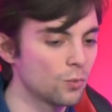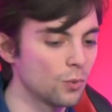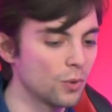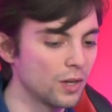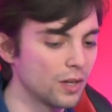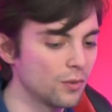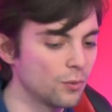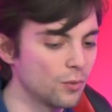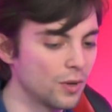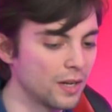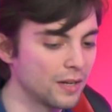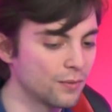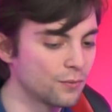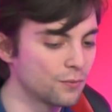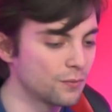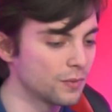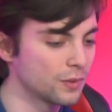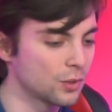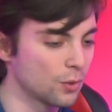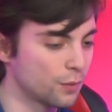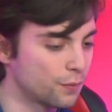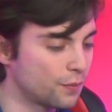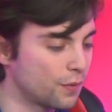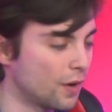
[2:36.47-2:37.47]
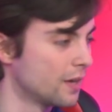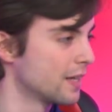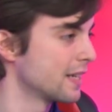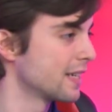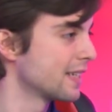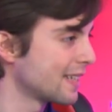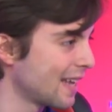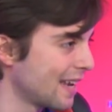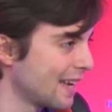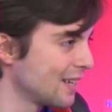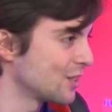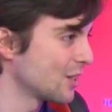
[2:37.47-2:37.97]
really sort of fun,
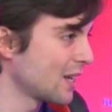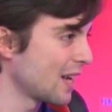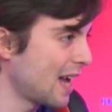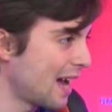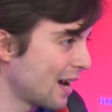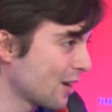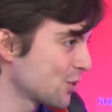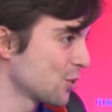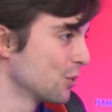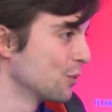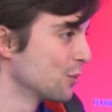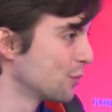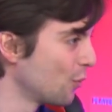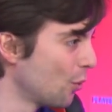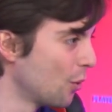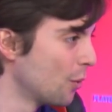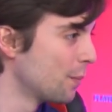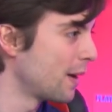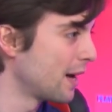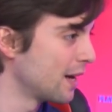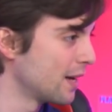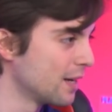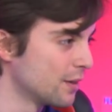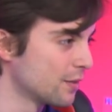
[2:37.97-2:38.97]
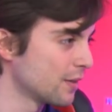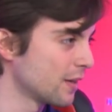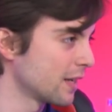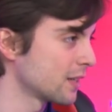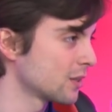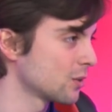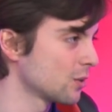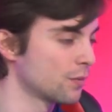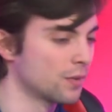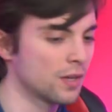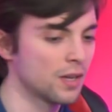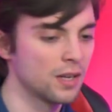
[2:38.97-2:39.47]
engaging action format of
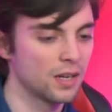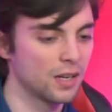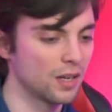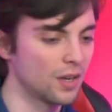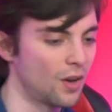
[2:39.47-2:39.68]
like sort of